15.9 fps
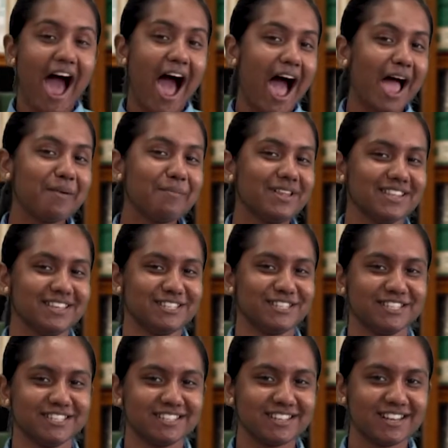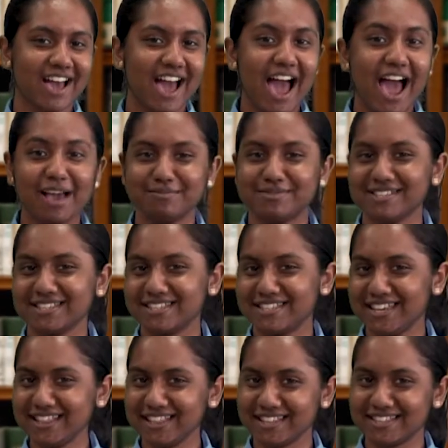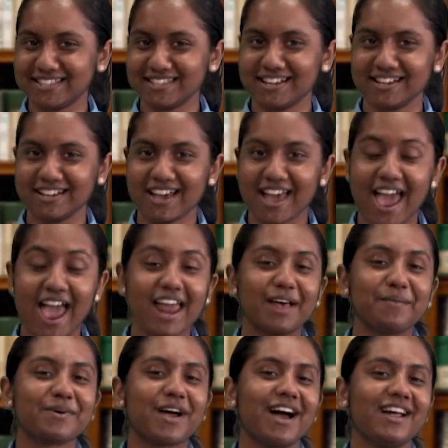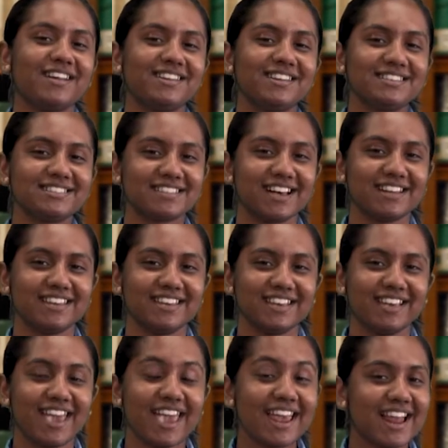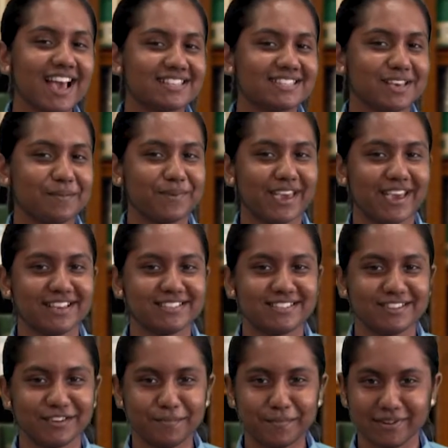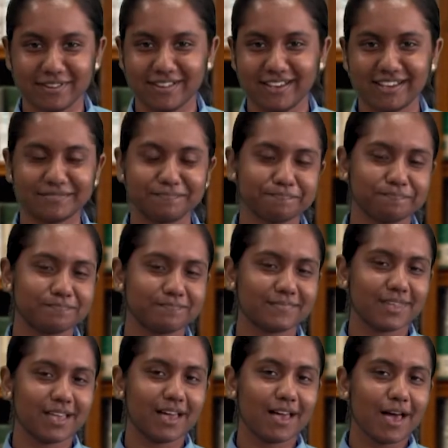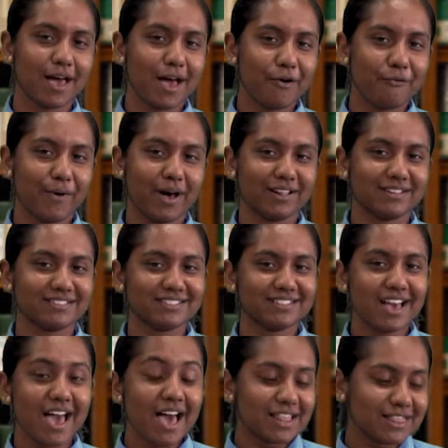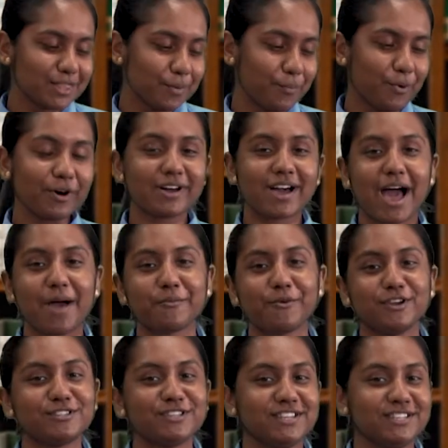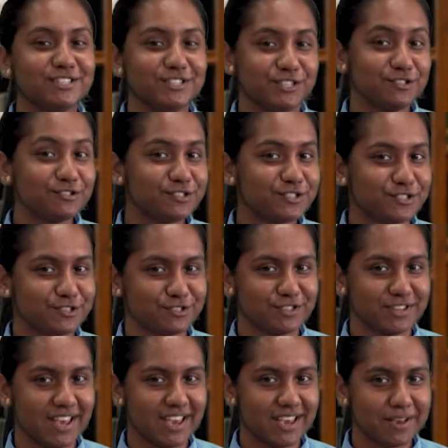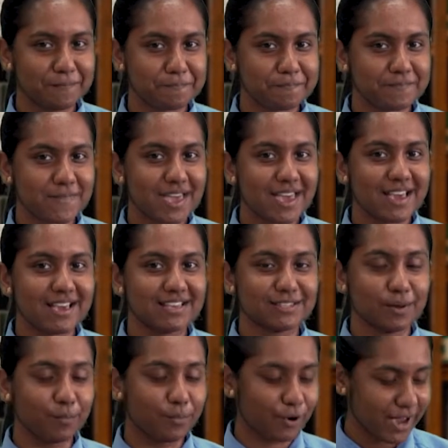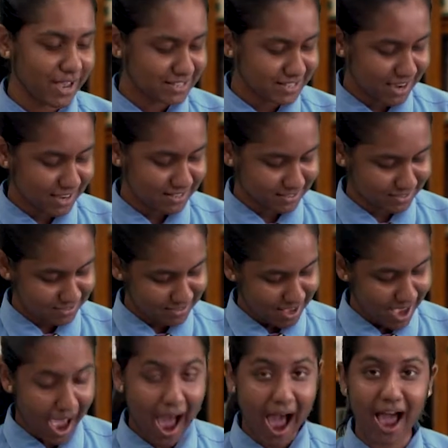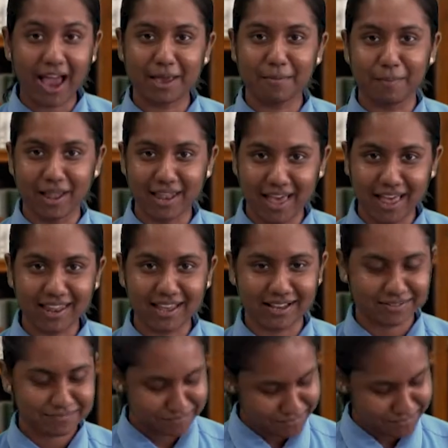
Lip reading: I'm Alicia. I'm 16 this year and I'm currently studying in SMK SERI Perling. Well, the book I'm going to introduce to you today is a book entitled I Am Malala,